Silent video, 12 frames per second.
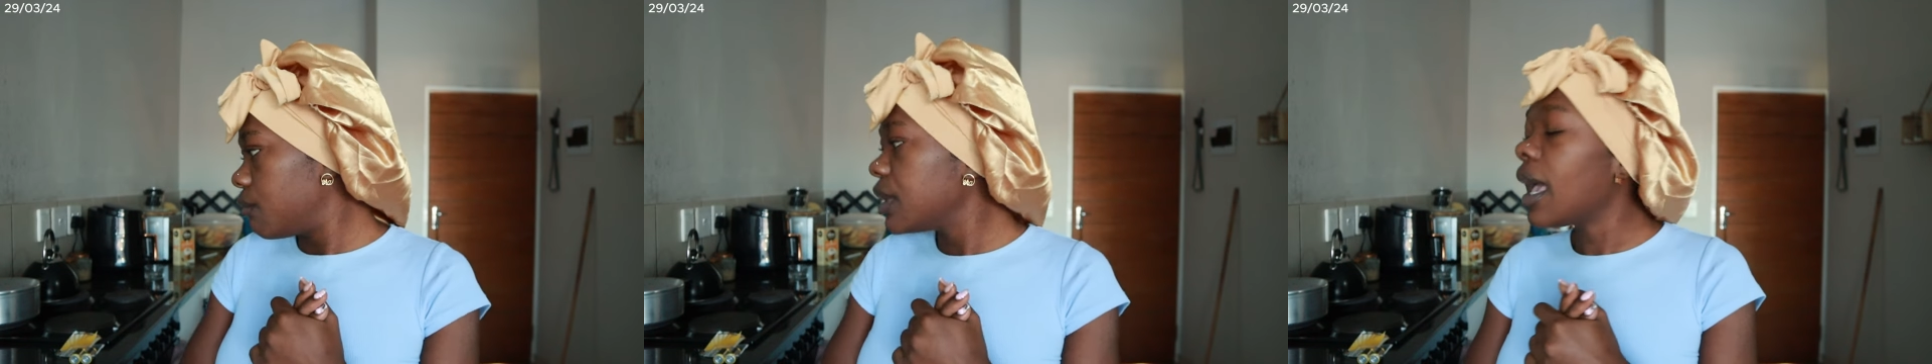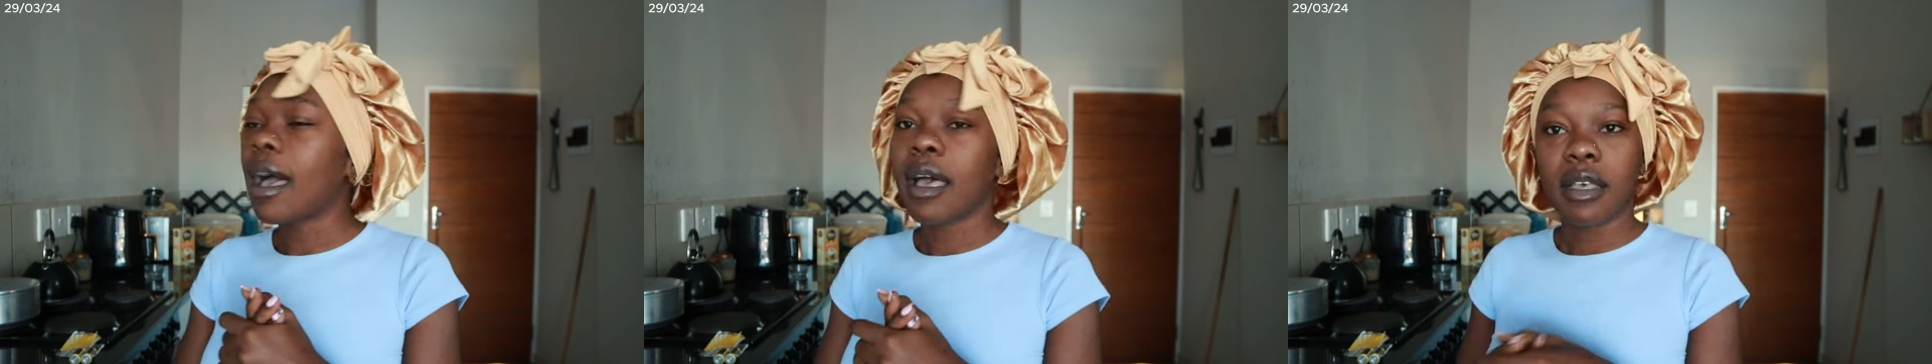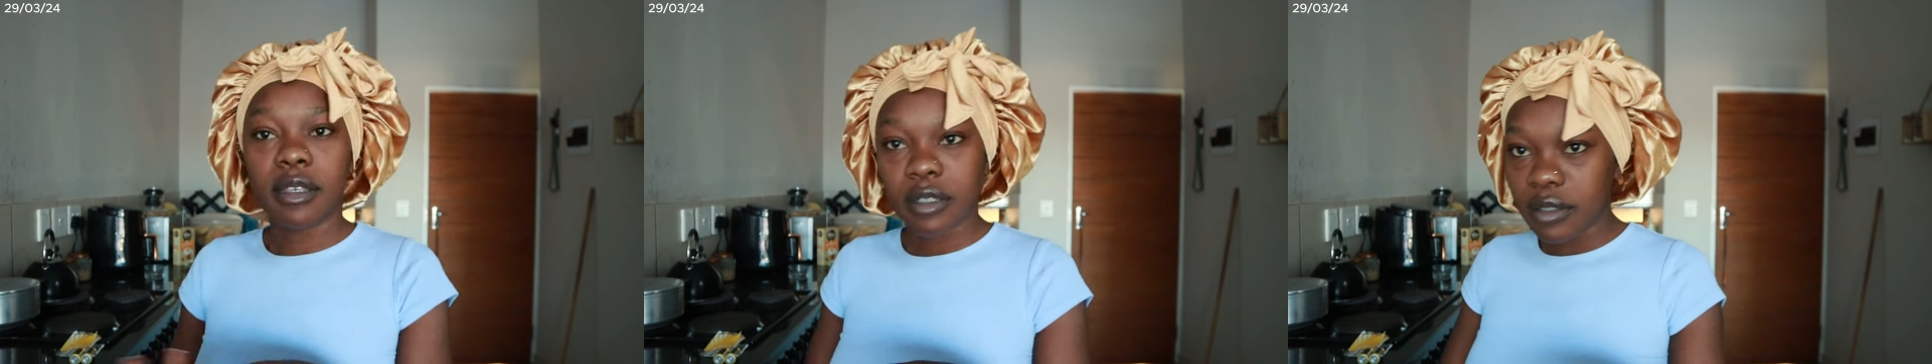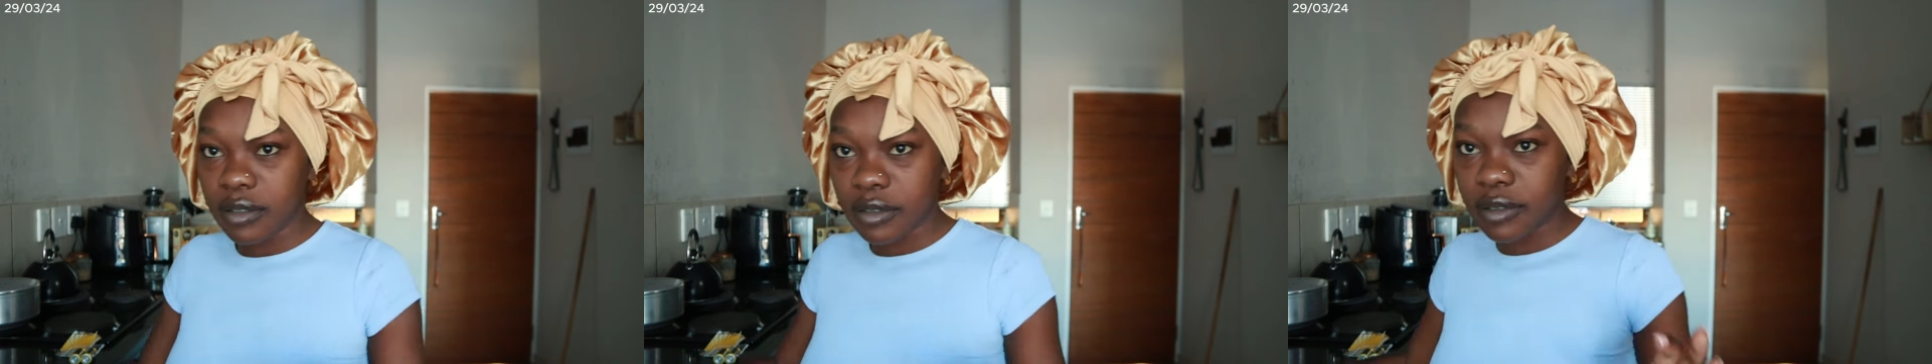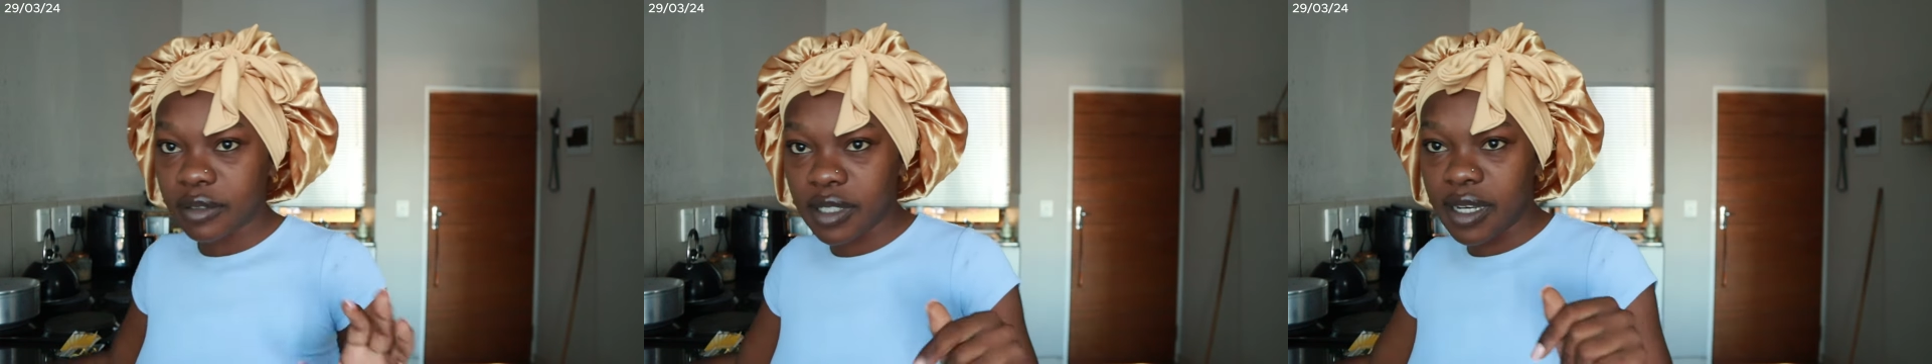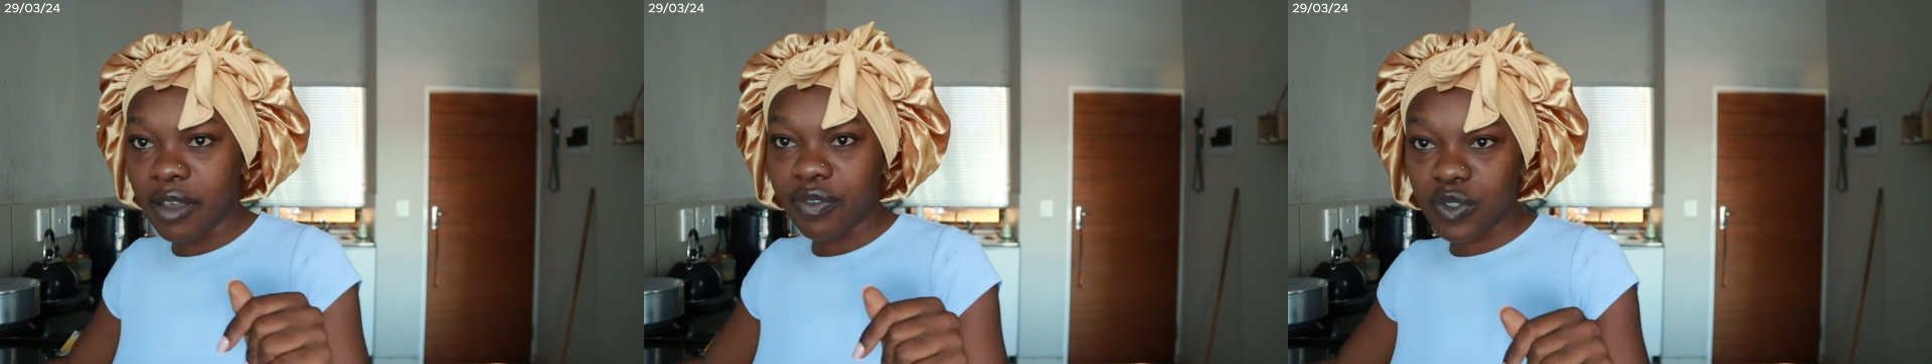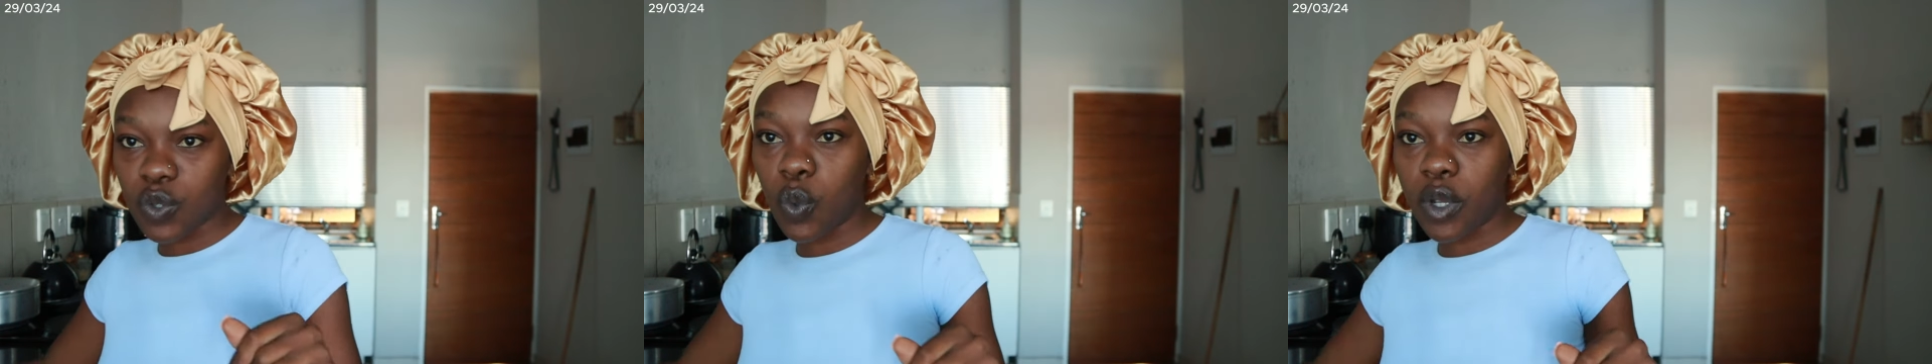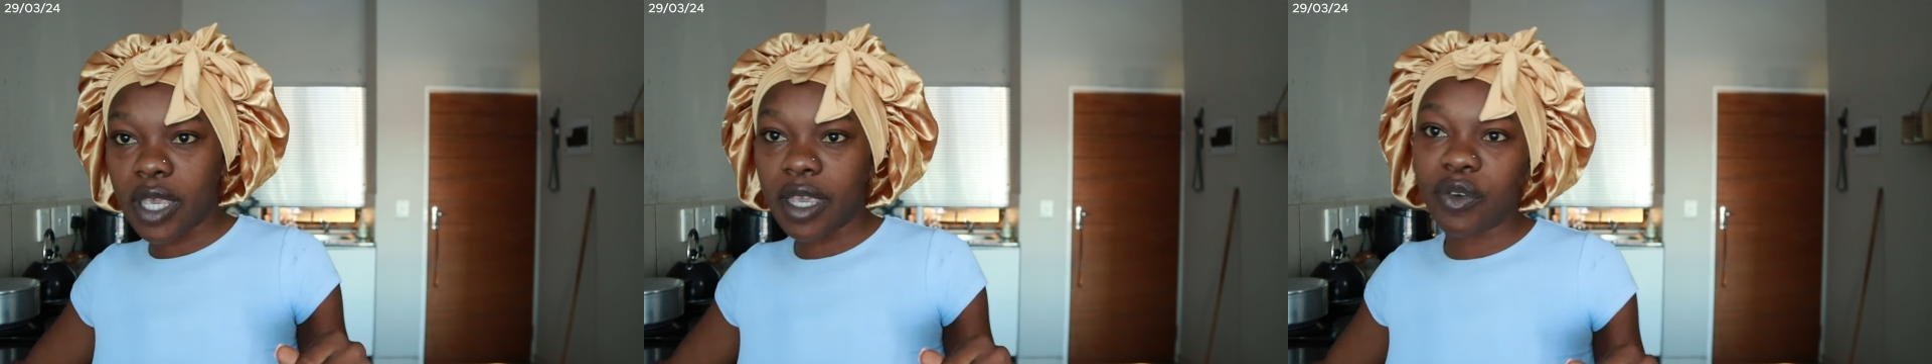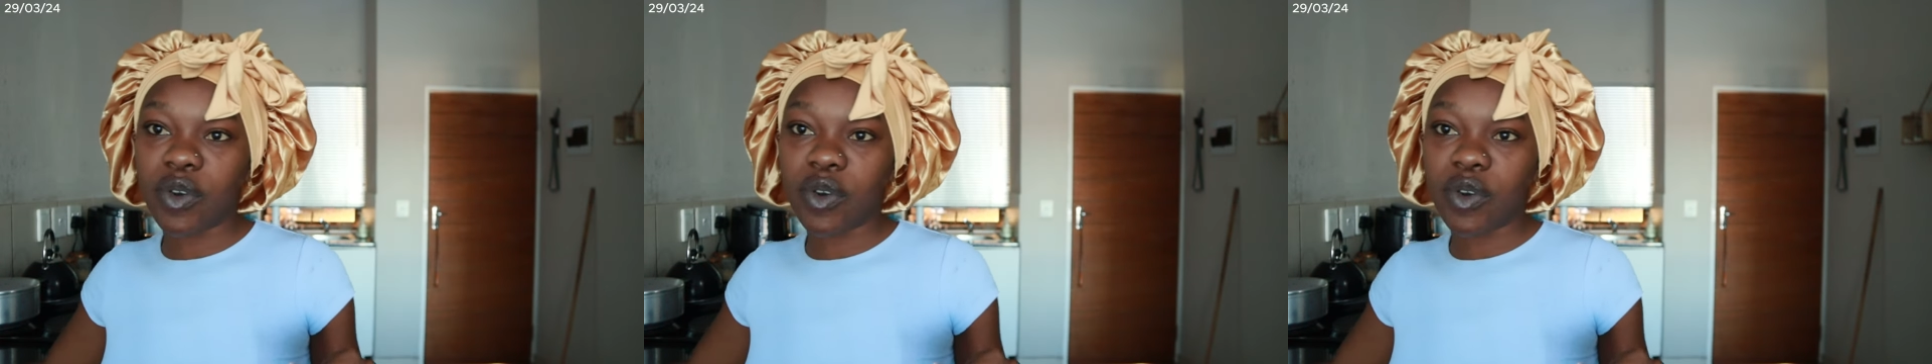Yeah, enough talking,